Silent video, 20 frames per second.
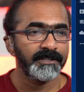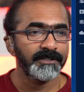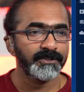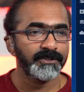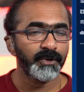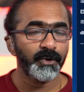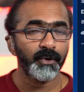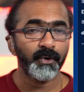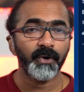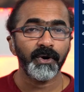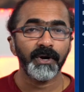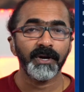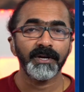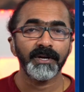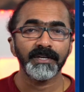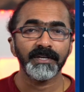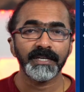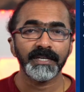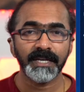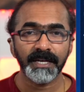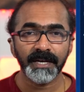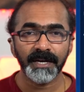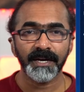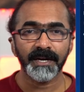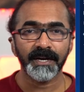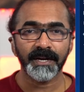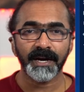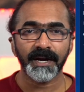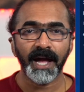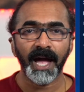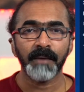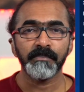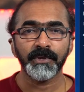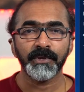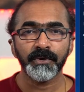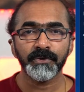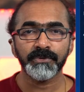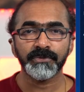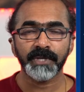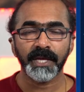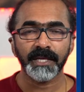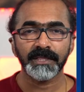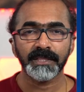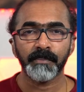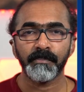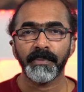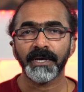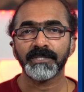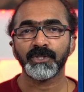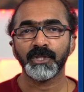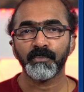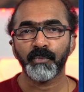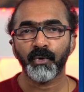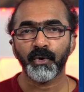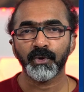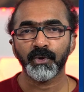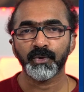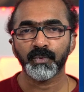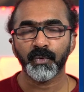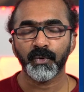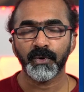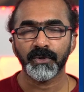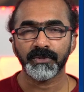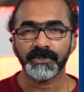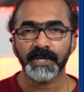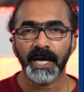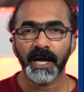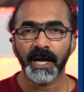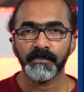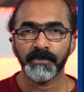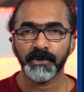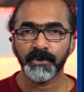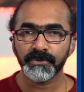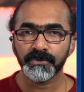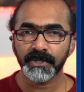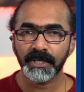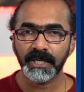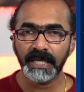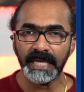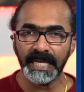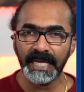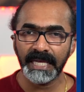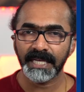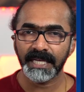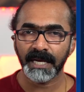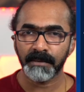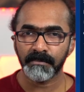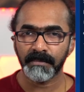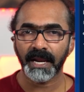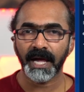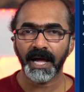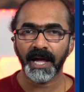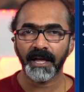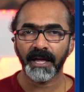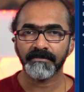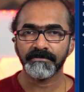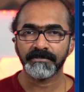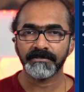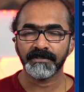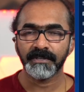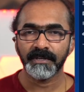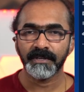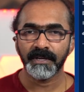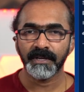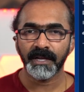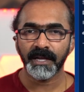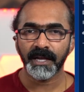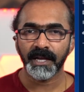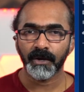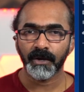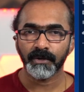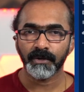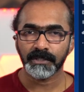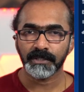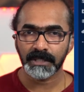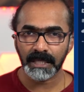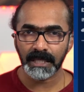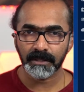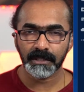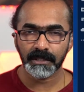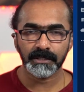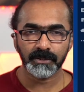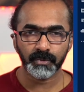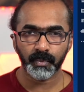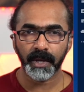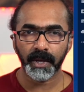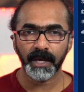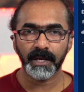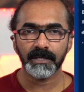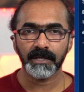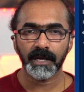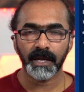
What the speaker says: So here I'm using the best of the both worlds. I'm using Ecamm Live's swing.